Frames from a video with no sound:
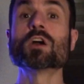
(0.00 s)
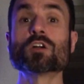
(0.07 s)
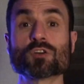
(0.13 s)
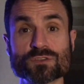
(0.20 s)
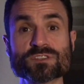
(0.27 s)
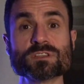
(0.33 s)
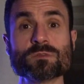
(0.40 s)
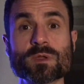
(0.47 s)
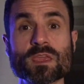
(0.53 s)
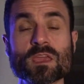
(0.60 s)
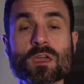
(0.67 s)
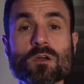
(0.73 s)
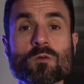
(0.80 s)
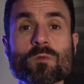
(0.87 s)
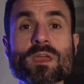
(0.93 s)
Continuing,
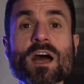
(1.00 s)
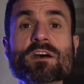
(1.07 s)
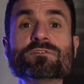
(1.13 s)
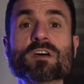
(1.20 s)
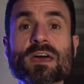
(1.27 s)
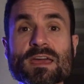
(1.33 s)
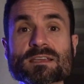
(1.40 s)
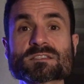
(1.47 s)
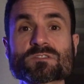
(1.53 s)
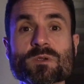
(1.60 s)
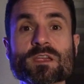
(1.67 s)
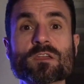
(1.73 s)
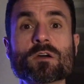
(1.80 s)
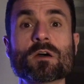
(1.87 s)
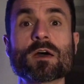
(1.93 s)
we have the
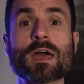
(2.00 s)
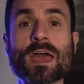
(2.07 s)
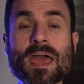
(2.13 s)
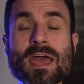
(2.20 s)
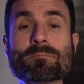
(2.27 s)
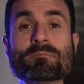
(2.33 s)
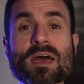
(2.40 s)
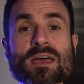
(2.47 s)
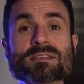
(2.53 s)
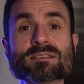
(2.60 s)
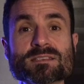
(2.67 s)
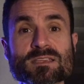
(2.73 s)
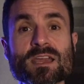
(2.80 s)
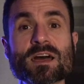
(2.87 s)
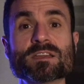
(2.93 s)
X-Tracker
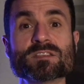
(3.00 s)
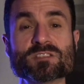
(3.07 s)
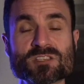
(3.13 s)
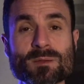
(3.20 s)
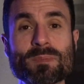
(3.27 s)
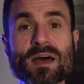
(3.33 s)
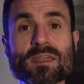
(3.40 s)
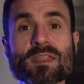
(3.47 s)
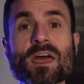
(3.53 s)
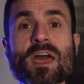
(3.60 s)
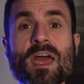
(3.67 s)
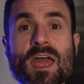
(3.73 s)
MSCI Japan